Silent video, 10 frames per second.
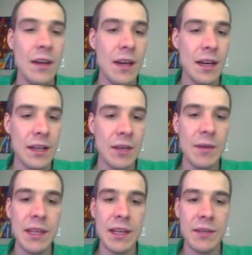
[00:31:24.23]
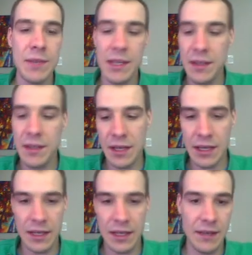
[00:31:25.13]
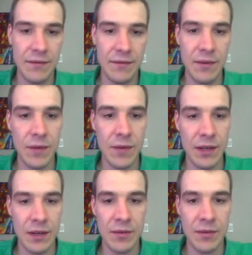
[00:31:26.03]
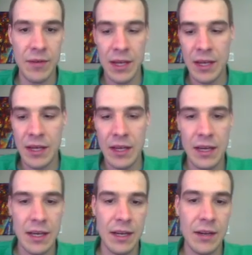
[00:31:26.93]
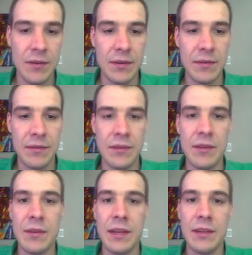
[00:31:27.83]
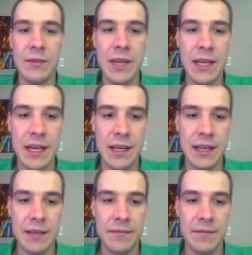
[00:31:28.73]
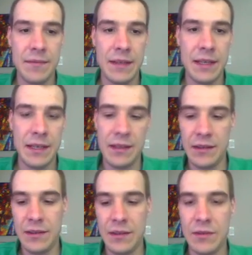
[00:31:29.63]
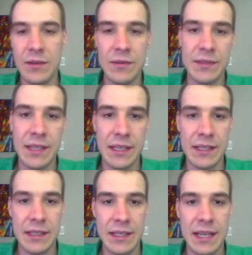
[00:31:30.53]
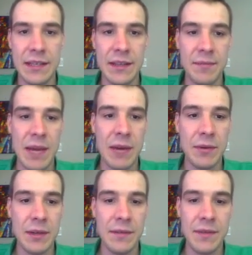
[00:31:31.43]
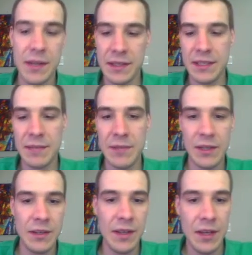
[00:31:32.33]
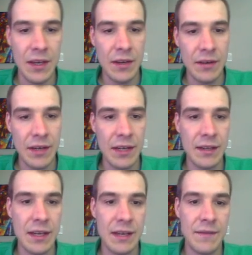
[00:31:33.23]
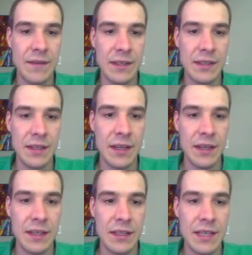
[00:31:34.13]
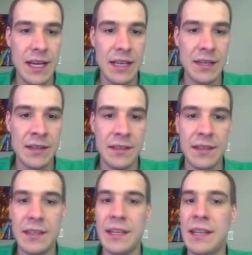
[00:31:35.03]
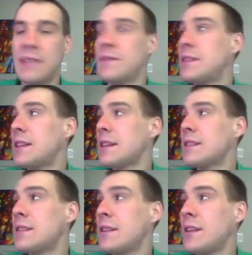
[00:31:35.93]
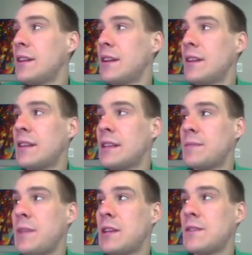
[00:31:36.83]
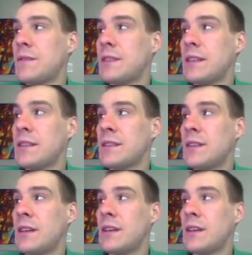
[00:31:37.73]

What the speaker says: Going the other way, if you want to know, go the other way, you use this 10 to the power of concept, right? If it's 10 to the negative 6, that's pH of 6.